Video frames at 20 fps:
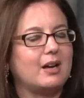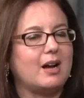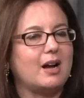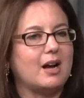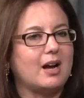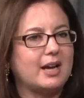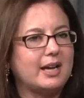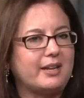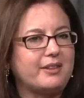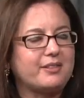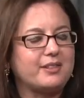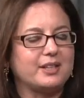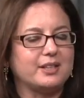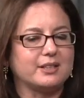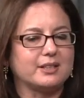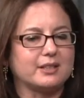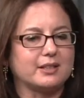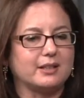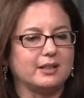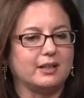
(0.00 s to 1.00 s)
I
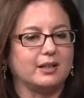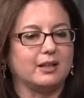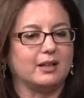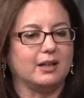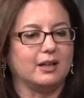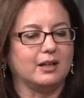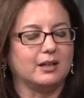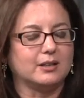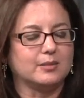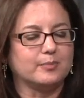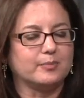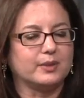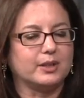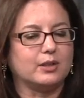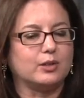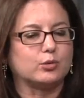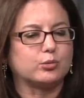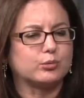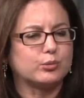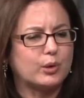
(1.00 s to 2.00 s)
think
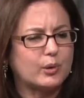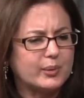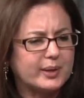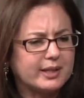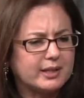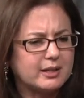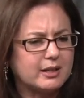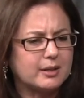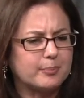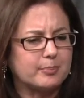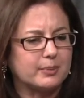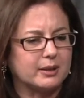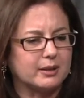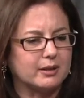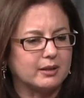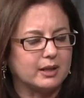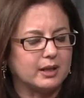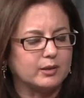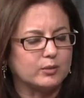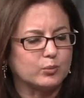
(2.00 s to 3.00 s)
um, growing up
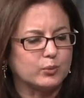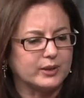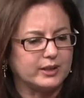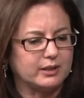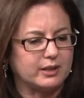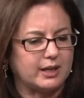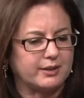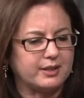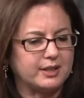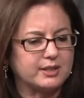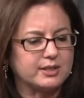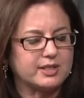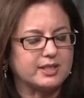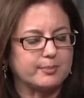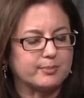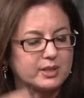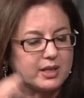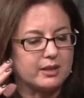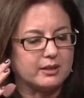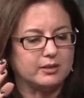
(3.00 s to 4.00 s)
and real. I think
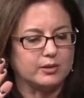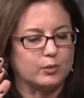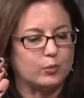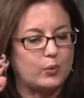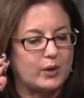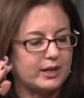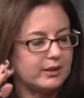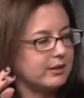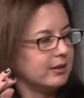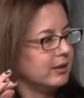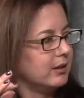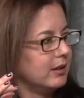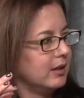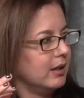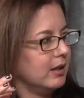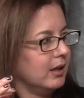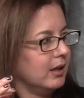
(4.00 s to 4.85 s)
sometimes you know. Just growing up.